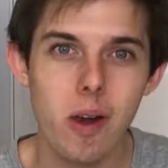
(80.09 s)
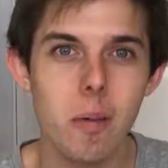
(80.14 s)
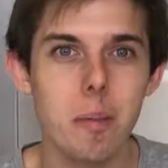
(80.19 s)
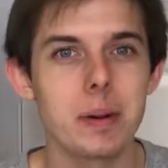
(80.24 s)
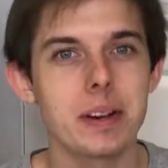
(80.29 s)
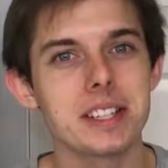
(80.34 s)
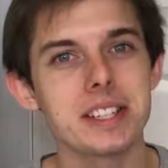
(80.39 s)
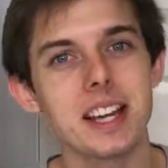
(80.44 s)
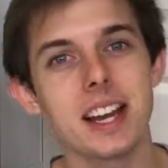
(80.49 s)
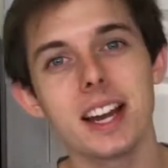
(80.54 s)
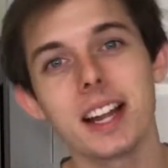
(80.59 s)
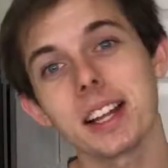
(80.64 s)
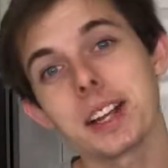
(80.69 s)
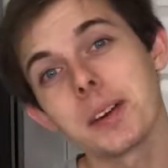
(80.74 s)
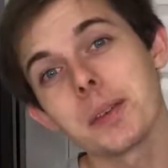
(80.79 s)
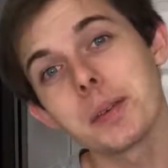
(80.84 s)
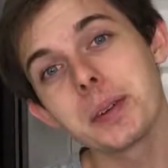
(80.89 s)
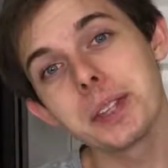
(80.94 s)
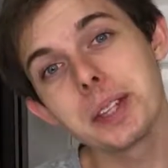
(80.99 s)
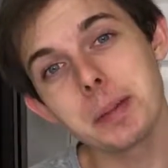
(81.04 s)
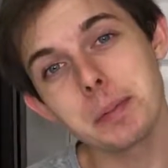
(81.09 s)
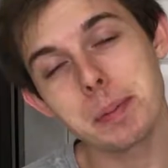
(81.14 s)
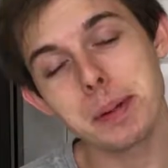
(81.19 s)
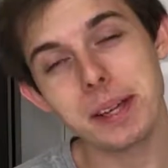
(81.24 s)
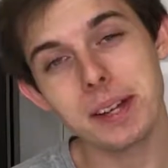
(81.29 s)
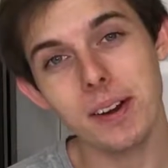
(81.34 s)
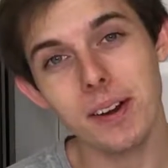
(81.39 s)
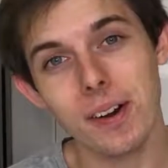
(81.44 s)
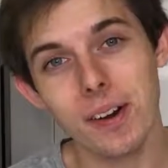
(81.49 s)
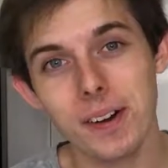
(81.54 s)
but he's got, like, a really
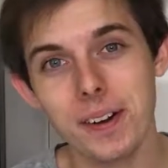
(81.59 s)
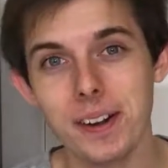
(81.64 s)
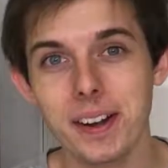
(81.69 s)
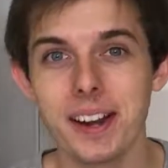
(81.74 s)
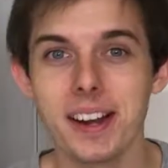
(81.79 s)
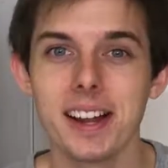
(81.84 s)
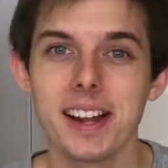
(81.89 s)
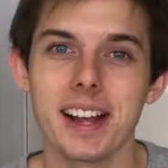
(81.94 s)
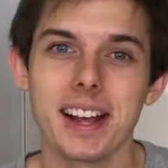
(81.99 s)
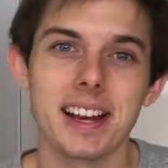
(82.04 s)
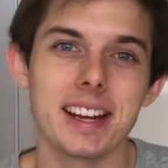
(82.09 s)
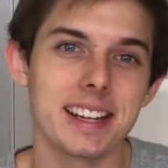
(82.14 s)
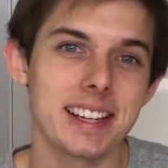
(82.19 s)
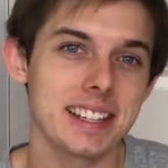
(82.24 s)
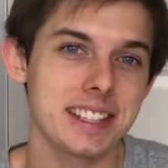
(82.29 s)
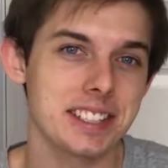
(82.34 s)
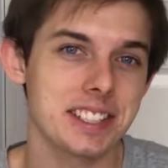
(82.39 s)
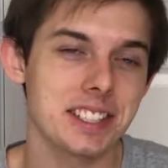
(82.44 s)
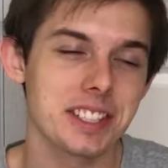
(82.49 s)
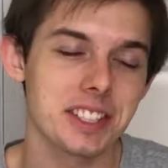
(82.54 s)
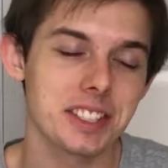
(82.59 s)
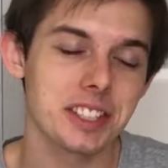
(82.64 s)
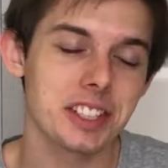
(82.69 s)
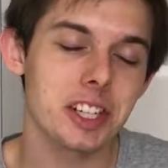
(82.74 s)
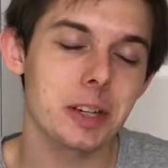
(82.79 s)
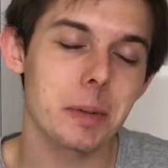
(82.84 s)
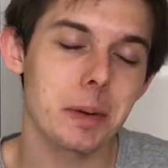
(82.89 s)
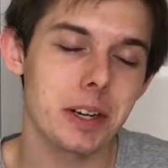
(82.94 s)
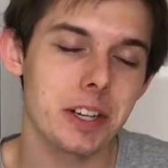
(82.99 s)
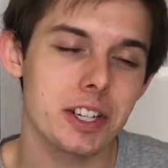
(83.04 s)
big heart, and he gets into a
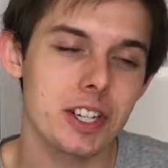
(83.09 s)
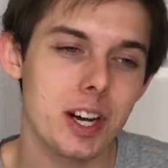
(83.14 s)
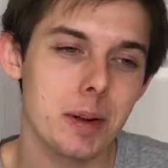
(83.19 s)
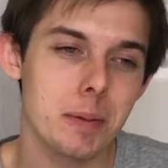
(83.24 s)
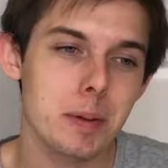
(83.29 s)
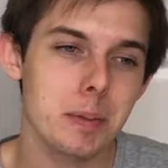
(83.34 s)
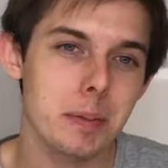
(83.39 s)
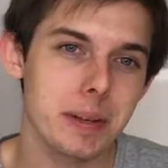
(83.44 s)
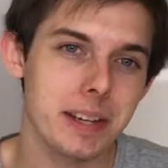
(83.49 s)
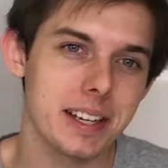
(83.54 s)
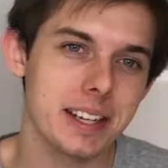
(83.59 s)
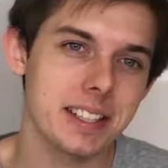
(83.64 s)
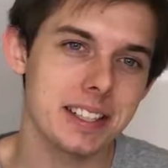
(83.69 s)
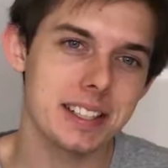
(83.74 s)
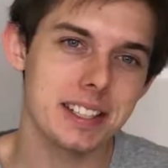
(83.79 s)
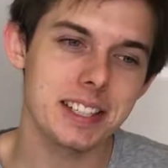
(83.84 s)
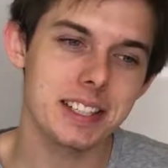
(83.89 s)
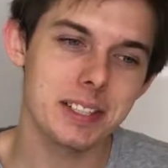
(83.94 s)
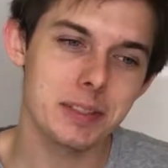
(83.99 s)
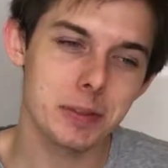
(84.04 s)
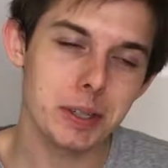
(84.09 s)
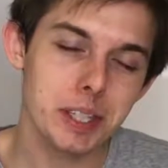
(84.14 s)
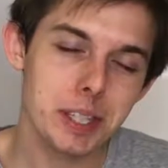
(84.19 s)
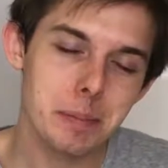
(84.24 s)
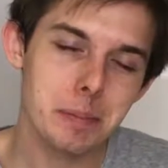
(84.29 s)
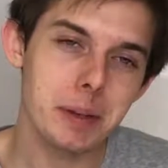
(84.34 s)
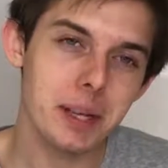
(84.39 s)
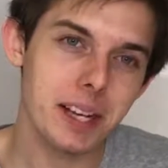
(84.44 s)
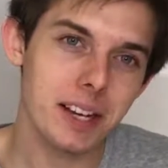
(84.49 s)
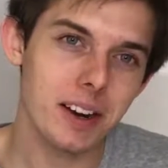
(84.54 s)
little bit of trouble because his
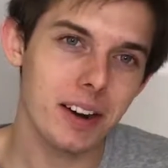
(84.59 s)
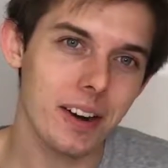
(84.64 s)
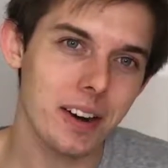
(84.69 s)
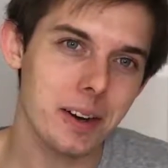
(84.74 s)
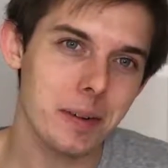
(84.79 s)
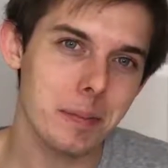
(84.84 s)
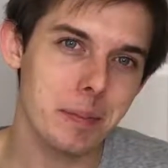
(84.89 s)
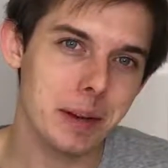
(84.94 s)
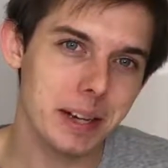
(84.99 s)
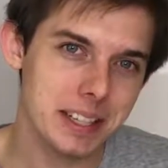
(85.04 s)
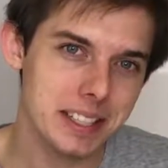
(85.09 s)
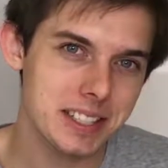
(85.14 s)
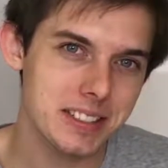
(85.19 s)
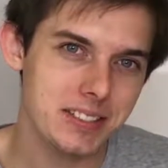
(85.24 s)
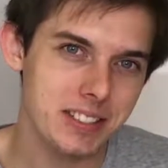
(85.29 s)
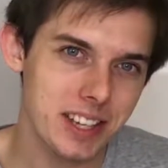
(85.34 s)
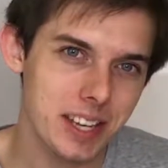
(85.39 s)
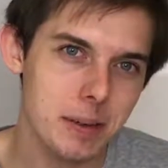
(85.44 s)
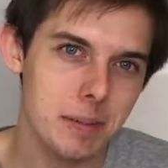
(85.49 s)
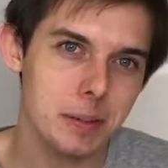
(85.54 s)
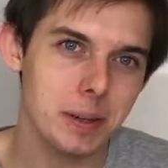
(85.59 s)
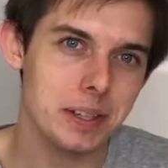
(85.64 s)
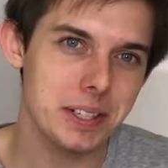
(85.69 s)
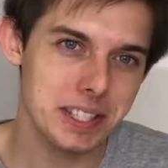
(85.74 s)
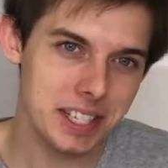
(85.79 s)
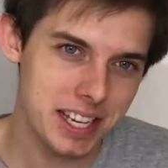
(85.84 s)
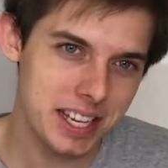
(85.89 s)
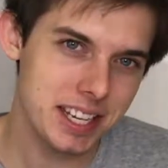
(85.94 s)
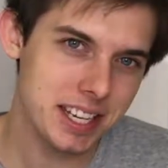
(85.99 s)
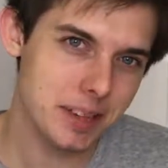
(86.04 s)
really big heart makes him keep on
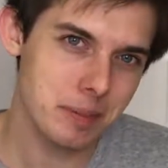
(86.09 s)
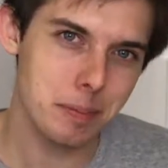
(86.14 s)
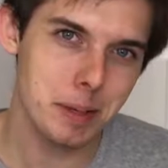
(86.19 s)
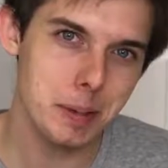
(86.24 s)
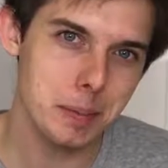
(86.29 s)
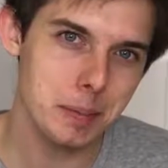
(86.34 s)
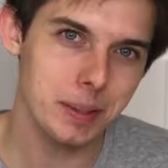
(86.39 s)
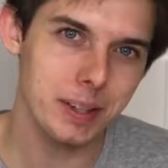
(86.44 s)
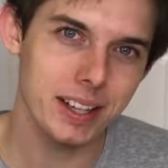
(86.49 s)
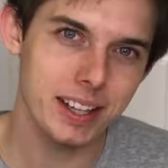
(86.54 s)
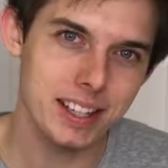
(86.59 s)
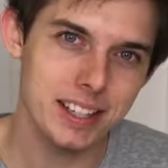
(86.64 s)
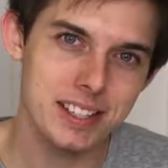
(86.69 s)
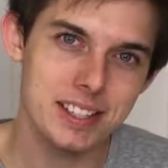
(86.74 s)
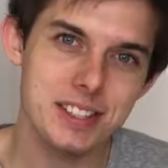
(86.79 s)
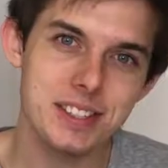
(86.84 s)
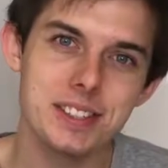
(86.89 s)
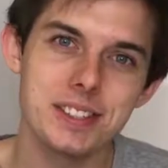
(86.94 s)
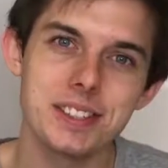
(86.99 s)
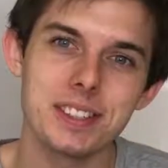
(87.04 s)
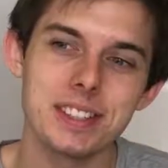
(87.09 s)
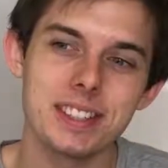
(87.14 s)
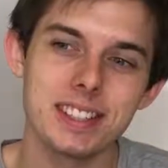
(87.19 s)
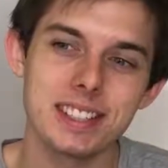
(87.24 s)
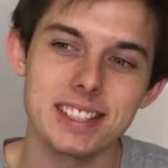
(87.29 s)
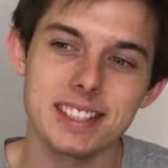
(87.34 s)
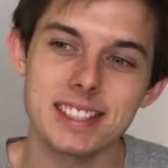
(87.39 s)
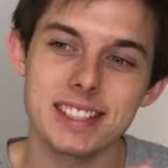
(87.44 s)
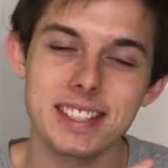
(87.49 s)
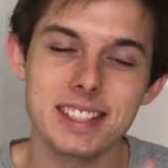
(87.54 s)
taking people into
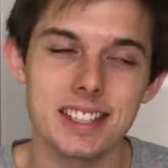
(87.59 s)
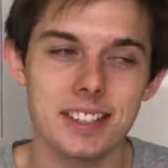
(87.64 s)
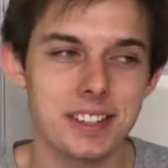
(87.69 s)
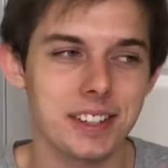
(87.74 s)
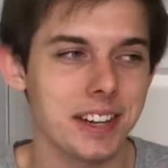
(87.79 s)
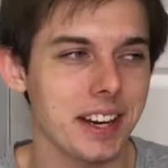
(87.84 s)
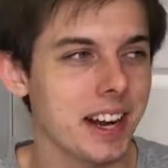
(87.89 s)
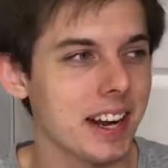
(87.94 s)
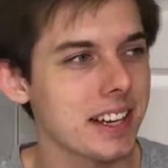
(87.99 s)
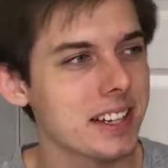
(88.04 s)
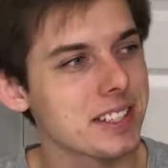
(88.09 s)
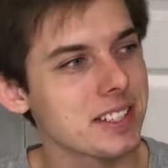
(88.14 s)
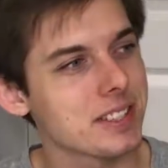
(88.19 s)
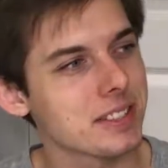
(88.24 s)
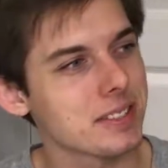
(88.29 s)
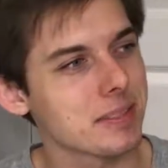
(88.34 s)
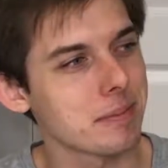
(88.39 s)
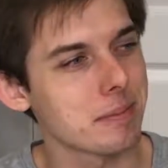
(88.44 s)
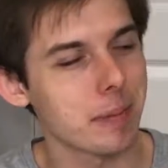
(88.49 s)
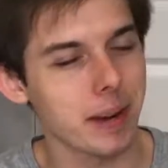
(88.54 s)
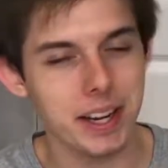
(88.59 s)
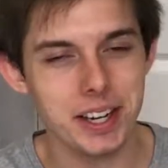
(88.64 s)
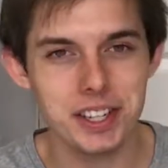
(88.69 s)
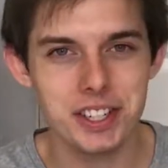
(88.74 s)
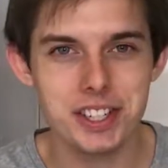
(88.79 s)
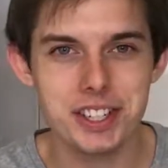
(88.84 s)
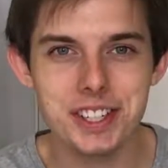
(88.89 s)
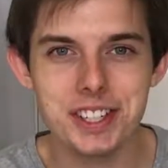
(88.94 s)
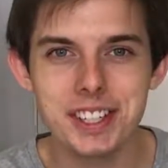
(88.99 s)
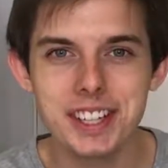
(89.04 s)
this other guy's
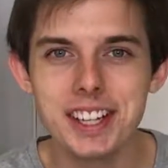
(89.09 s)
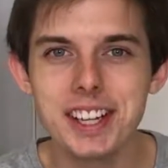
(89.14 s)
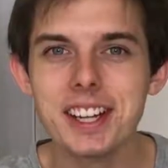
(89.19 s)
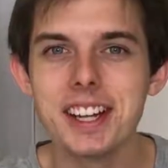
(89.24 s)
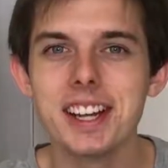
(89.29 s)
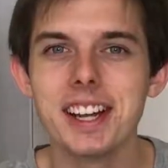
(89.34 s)
mansion,